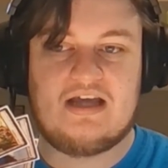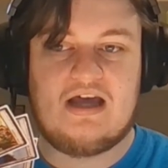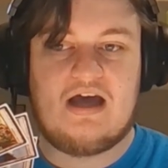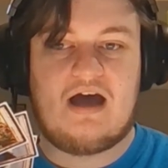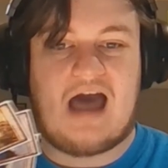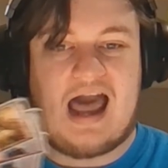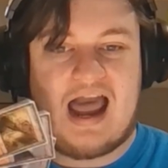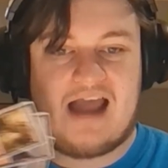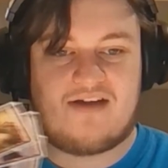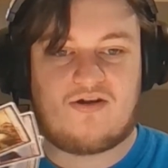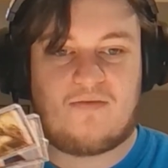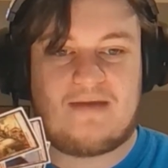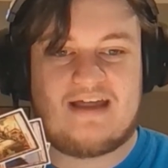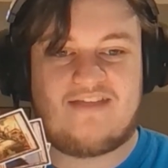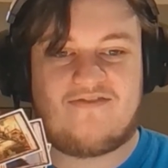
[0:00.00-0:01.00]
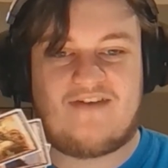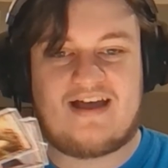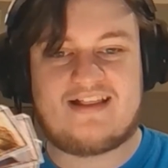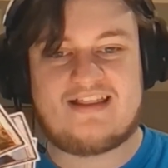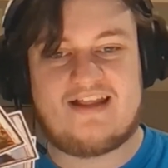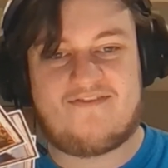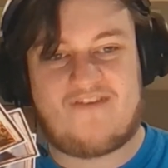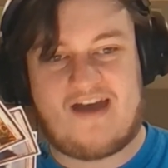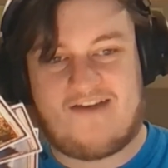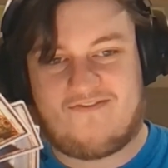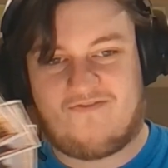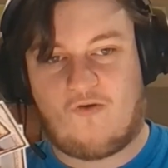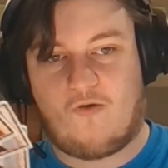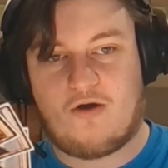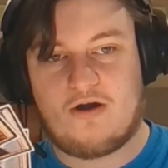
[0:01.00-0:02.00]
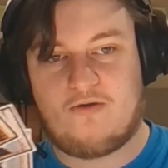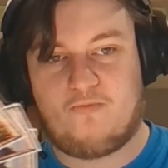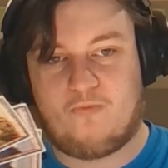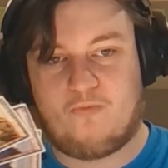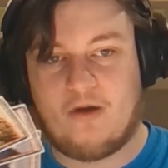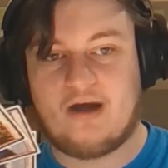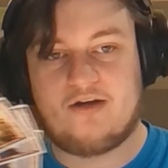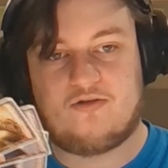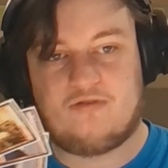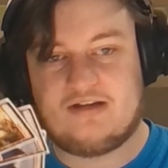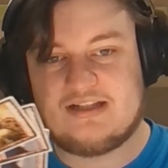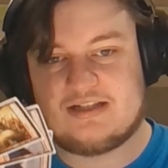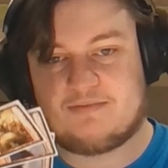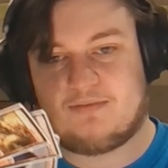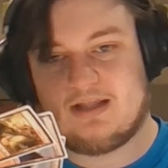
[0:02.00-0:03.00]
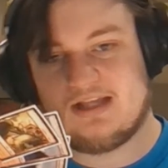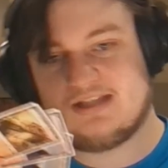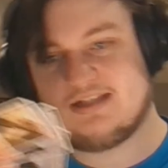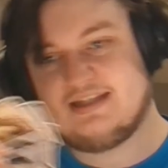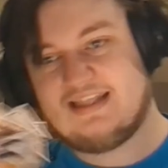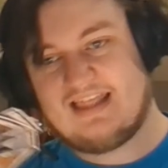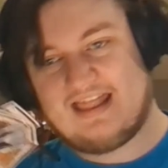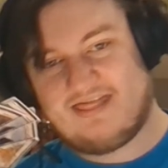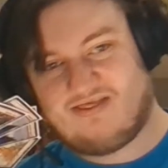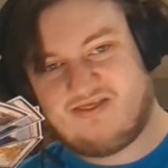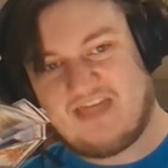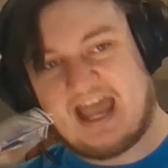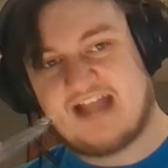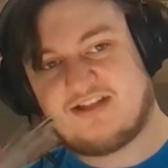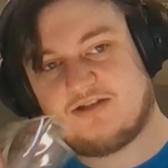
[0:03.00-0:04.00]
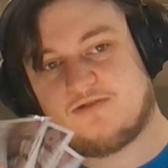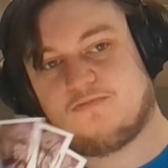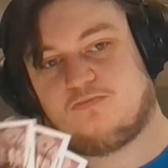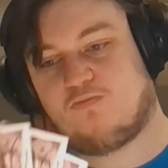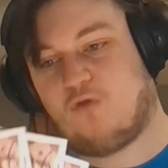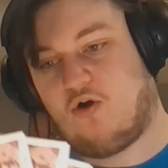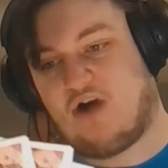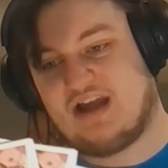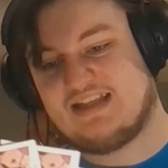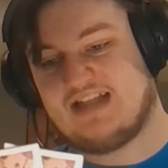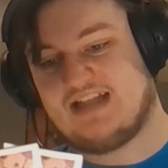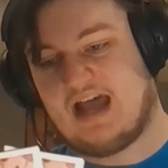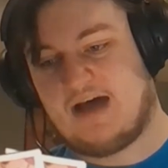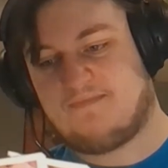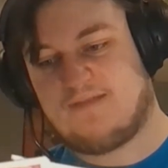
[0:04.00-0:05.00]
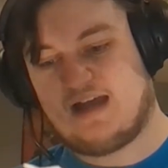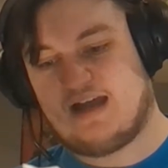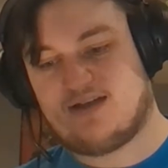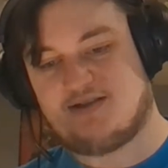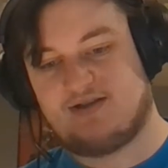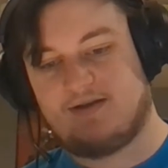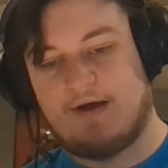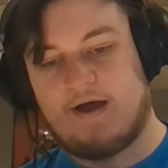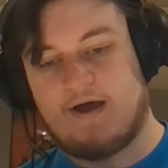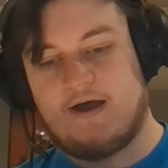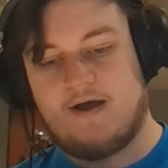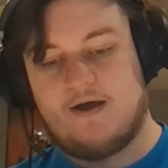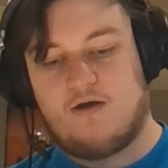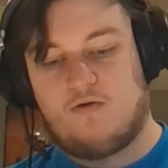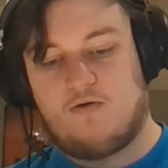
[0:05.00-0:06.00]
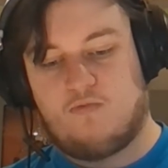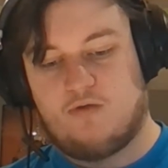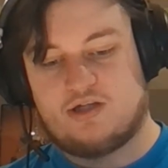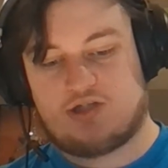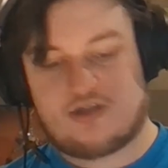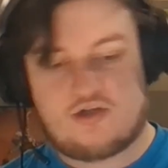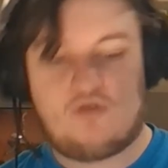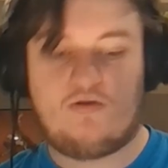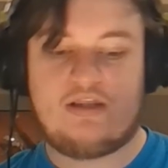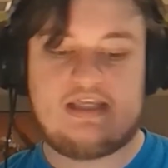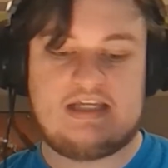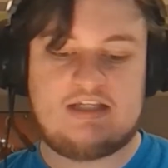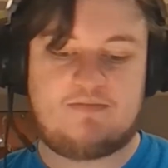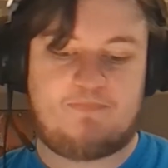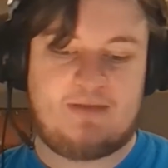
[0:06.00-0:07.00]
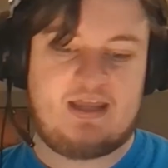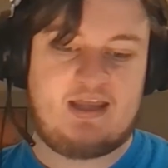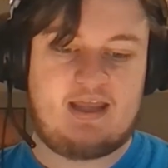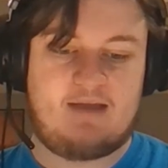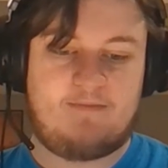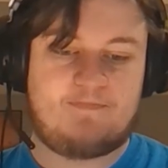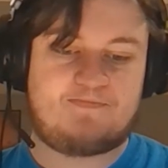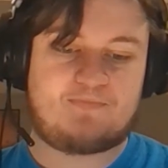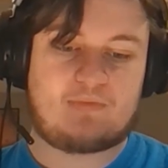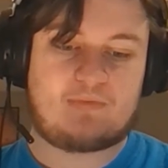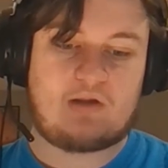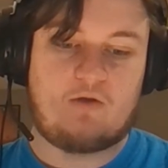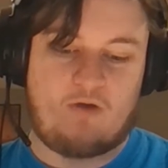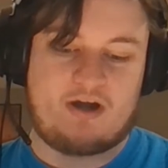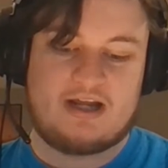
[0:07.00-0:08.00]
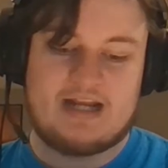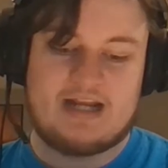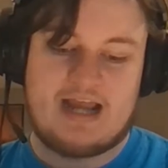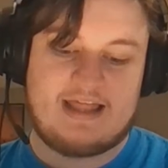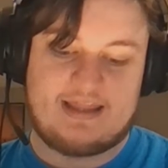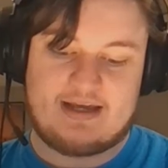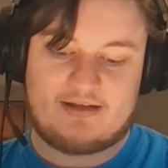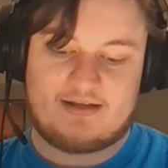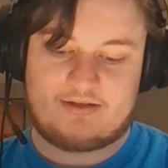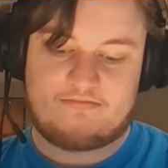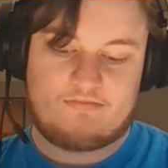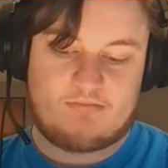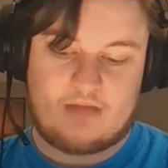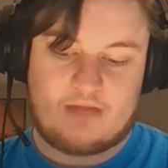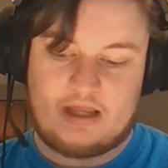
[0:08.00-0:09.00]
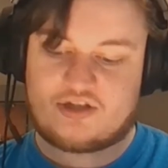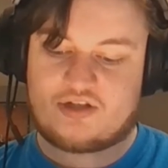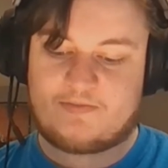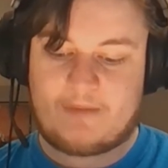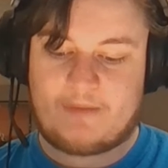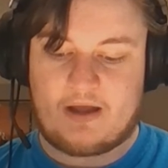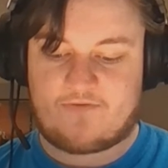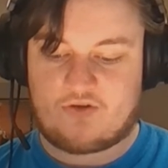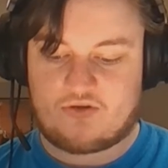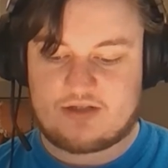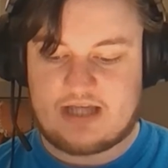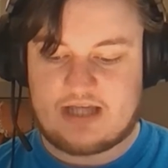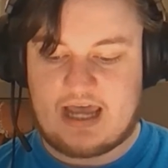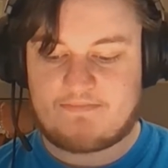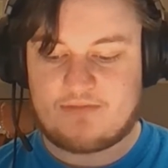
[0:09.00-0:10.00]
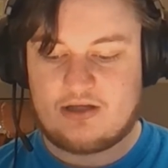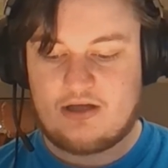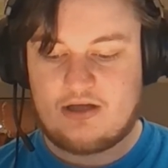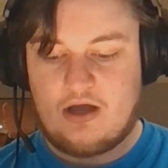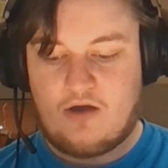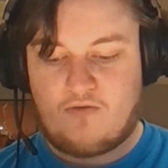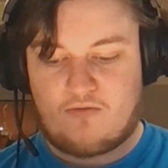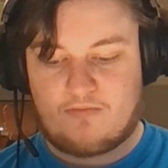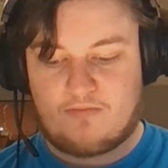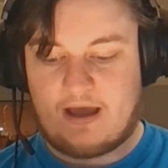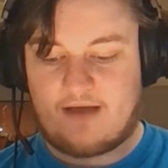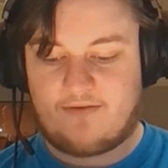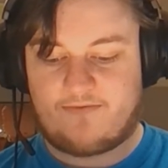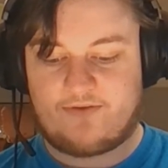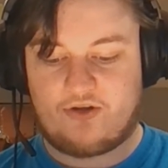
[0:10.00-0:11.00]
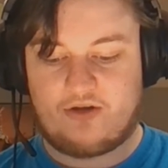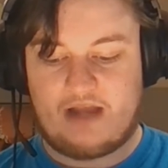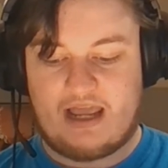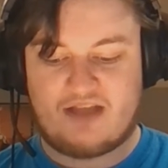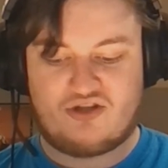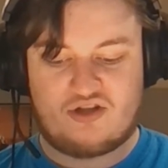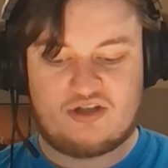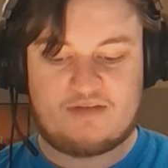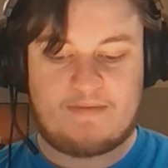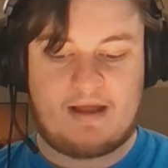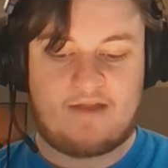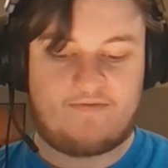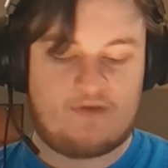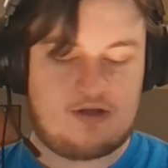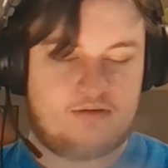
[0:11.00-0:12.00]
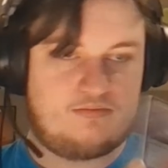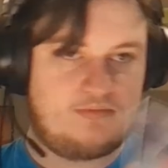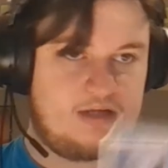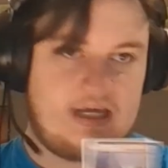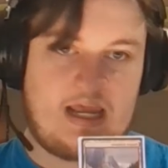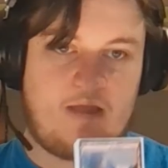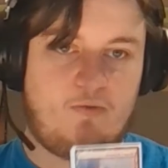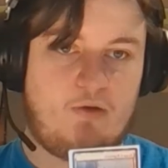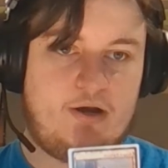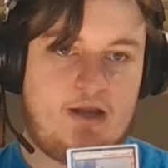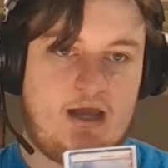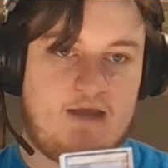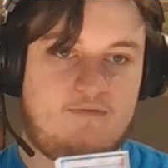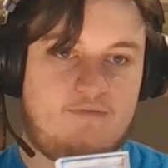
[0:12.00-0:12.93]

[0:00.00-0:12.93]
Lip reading: I go by the fact that if I have 4 red-green splits, that's where I stop at. Which 2 of these being Rugged Highlands. Enters battlefield tapped. When battlefield enters battlefield, you gain 1 life.